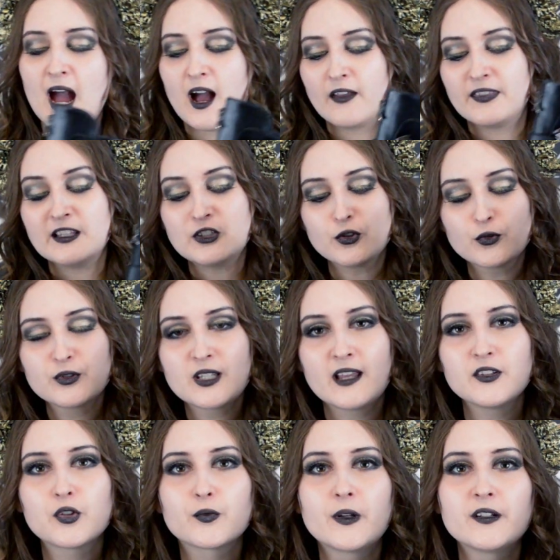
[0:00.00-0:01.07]
They do tend
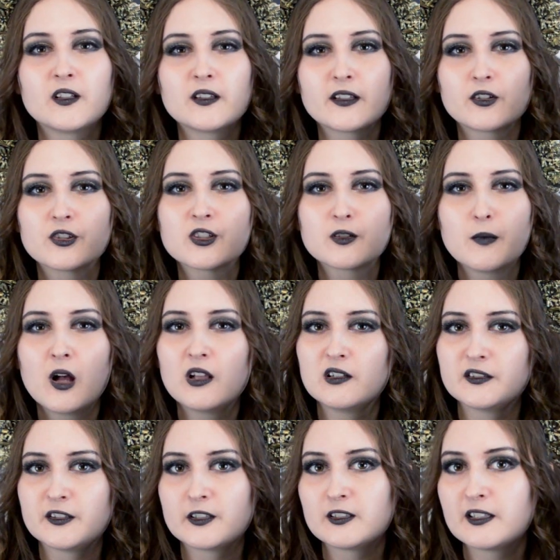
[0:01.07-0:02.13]
to run a little small
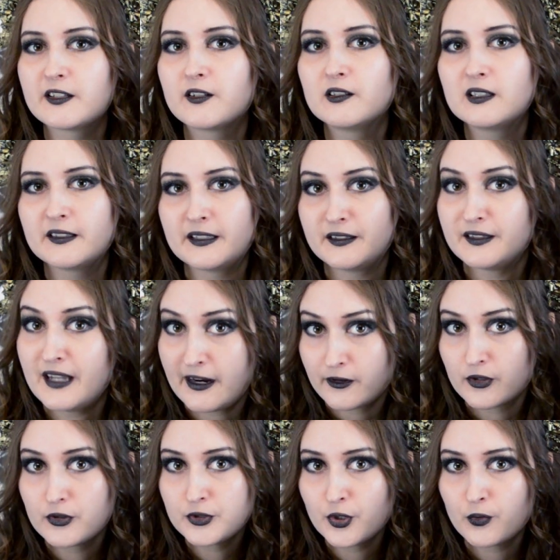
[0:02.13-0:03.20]
and a little
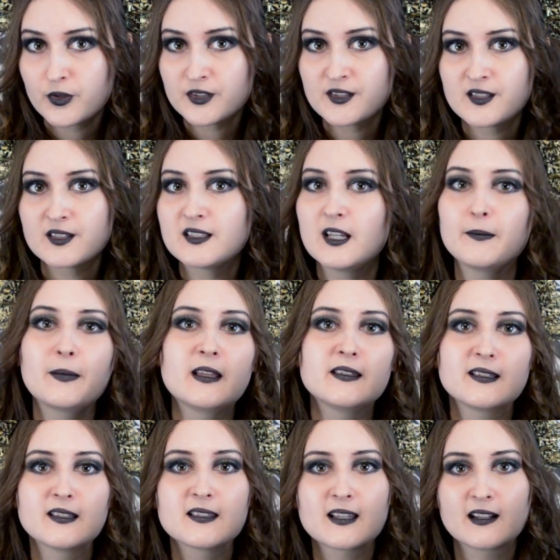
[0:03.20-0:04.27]
narrow towards the tip, and
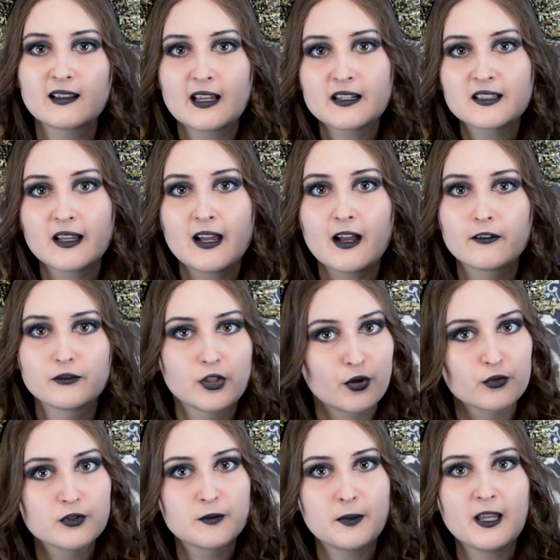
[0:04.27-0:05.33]
since I like to have
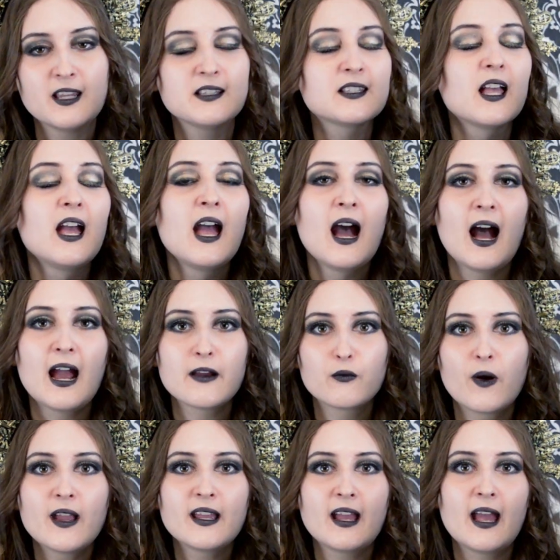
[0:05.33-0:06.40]
toe space, I
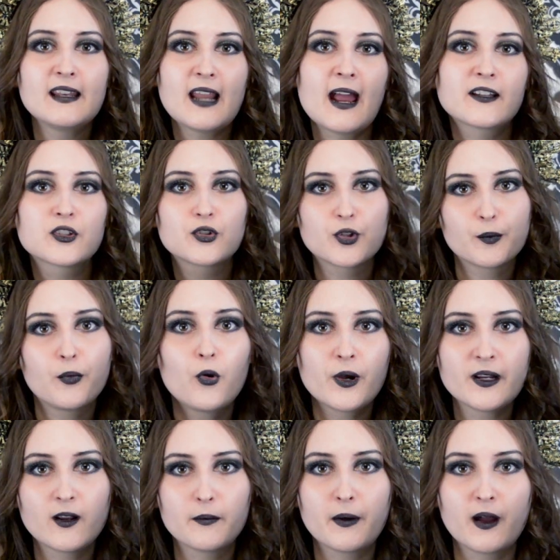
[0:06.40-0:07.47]
went an extra
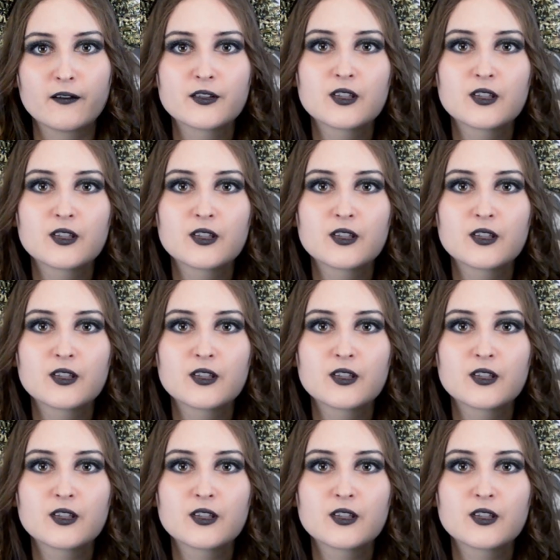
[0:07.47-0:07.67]
point above.